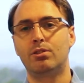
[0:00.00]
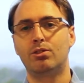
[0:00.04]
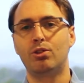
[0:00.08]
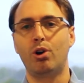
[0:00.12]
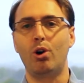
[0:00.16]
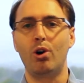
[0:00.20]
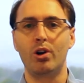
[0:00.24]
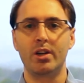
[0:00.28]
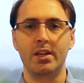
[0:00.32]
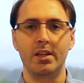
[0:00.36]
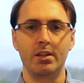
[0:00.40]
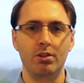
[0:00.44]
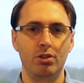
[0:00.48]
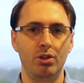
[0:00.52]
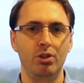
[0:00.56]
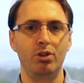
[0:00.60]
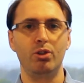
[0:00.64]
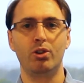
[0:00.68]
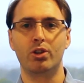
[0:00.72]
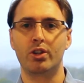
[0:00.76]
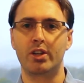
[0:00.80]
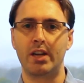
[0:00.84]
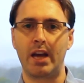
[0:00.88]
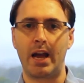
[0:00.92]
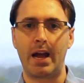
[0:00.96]
talking to
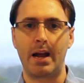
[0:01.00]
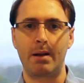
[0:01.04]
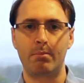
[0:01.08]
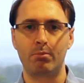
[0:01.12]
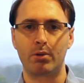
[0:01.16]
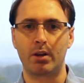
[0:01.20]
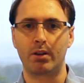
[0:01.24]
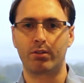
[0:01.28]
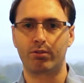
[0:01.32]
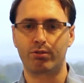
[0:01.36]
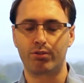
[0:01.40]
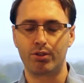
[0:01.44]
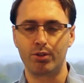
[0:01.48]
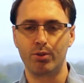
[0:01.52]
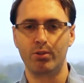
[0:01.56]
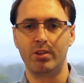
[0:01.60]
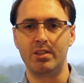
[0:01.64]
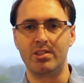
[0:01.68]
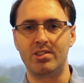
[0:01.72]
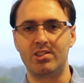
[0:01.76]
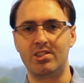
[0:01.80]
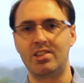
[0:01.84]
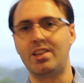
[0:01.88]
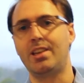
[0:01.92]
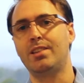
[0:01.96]
your camera through
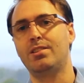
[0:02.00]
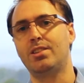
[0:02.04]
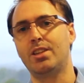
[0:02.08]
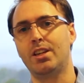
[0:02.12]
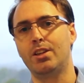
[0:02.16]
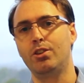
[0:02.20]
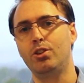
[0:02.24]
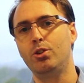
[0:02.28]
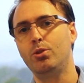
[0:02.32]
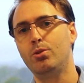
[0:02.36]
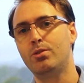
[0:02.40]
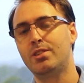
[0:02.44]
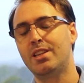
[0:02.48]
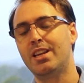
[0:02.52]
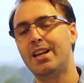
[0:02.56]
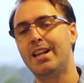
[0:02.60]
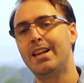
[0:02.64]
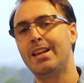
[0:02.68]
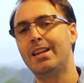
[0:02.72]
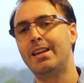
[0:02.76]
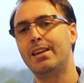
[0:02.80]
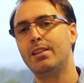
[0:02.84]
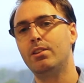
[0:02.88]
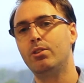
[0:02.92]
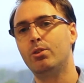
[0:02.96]
this setting, you're
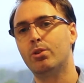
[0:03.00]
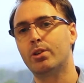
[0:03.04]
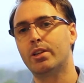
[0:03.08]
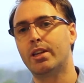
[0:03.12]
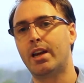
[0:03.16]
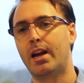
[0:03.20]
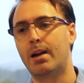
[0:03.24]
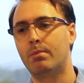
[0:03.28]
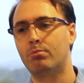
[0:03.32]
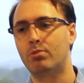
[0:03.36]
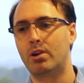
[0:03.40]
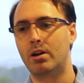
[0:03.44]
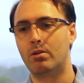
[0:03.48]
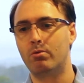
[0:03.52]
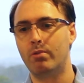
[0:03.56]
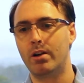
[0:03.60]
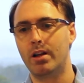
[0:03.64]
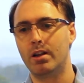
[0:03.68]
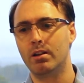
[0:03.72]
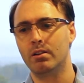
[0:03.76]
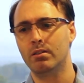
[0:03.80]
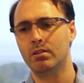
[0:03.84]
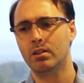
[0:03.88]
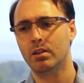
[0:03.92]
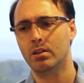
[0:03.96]
telling your camera,
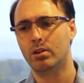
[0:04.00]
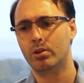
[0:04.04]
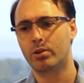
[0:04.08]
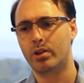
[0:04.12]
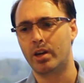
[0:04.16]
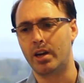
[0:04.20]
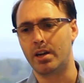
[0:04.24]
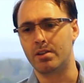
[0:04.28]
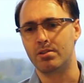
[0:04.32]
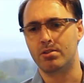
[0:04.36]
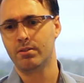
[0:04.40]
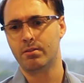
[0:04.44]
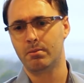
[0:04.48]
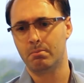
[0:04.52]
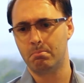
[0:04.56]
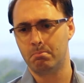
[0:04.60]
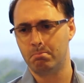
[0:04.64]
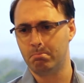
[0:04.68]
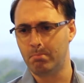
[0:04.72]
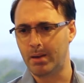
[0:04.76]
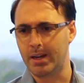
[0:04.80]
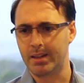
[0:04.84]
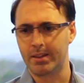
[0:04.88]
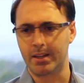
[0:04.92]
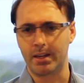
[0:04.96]
well, okay,
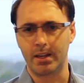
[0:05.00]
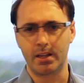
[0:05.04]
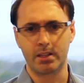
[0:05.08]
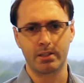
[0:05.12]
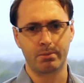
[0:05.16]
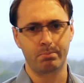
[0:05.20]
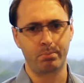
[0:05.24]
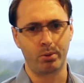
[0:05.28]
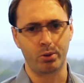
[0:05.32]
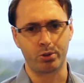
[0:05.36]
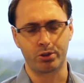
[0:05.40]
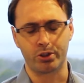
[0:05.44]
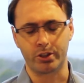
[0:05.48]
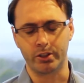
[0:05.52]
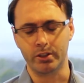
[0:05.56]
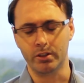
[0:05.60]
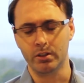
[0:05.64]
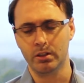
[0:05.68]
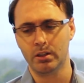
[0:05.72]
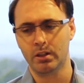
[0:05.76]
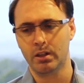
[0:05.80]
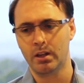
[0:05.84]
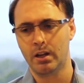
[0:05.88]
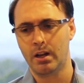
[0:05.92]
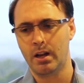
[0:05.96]
make that
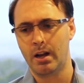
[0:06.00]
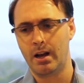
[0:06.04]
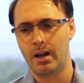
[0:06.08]
exposure,